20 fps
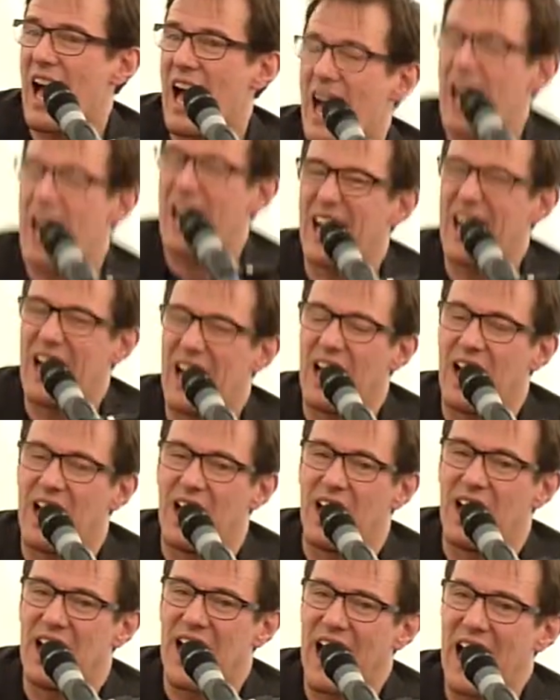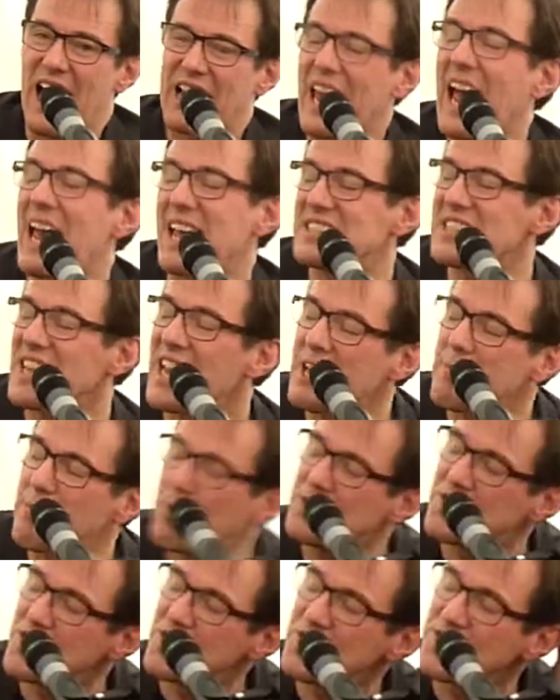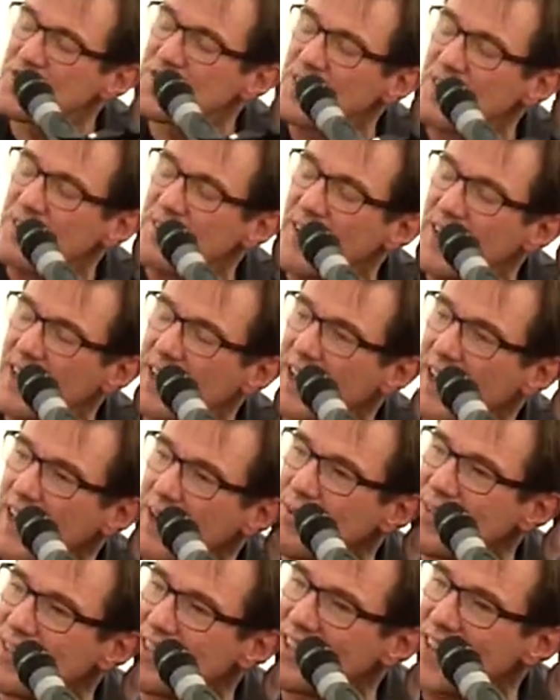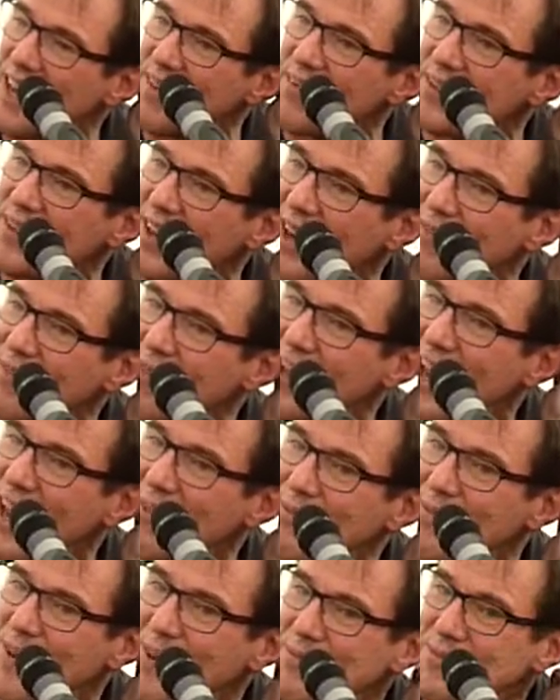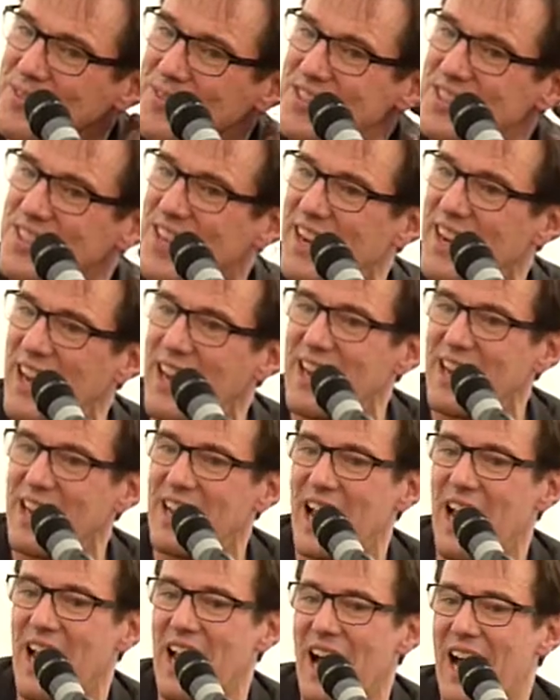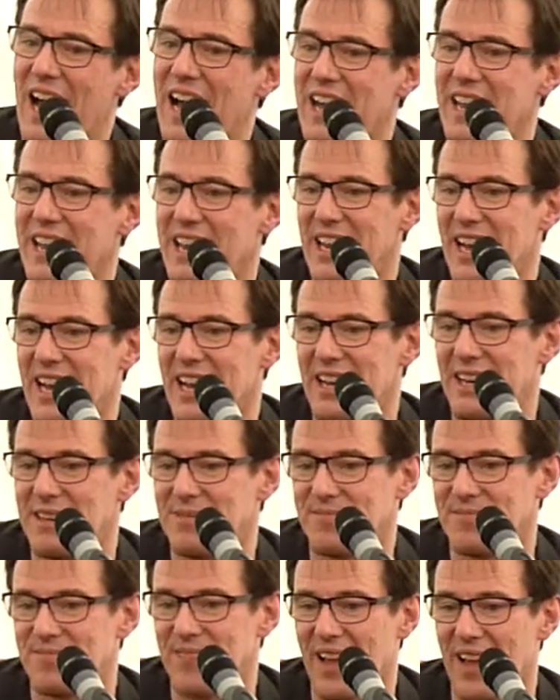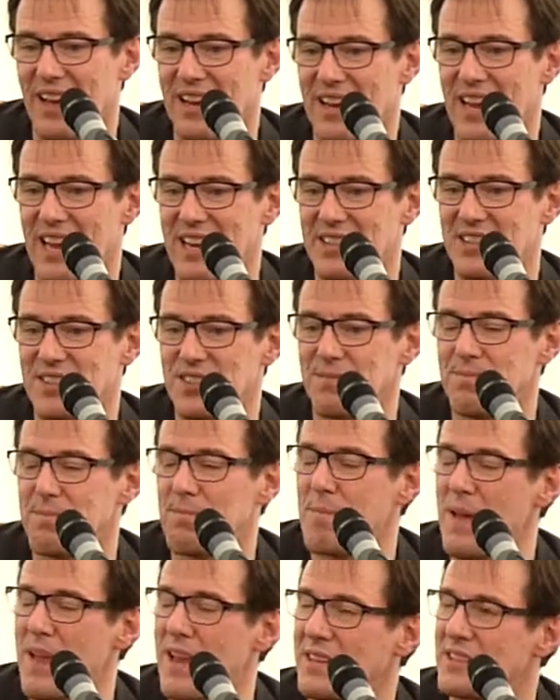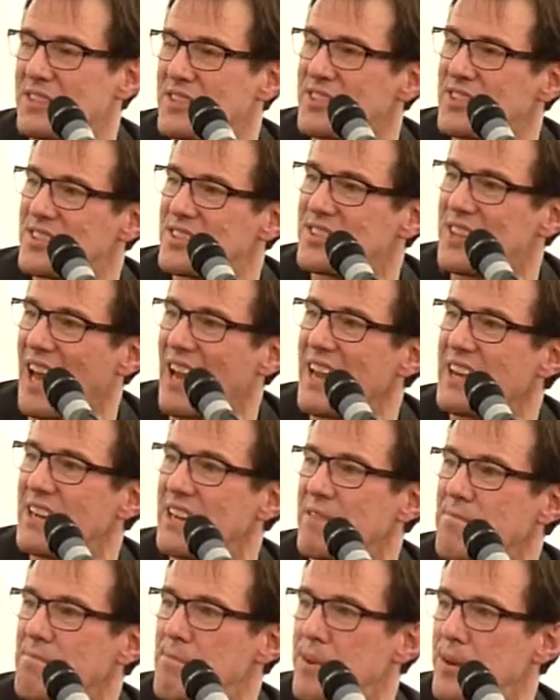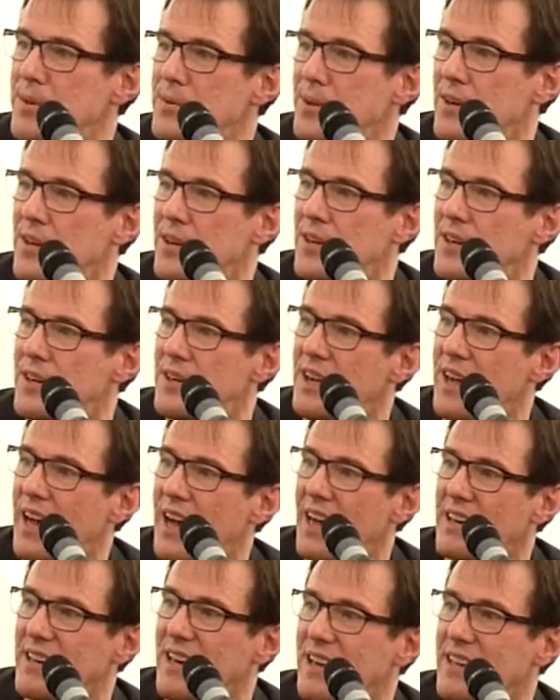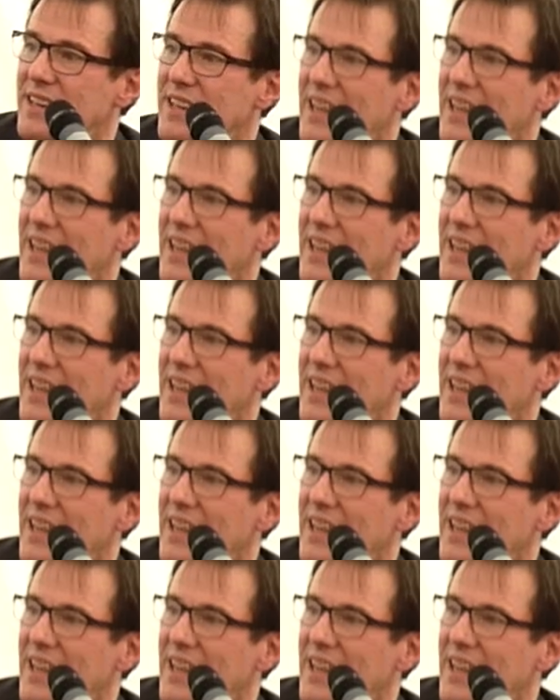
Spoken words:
Again, it's like producing really. I wouldn't say. I nicked some bits. I had a computer and I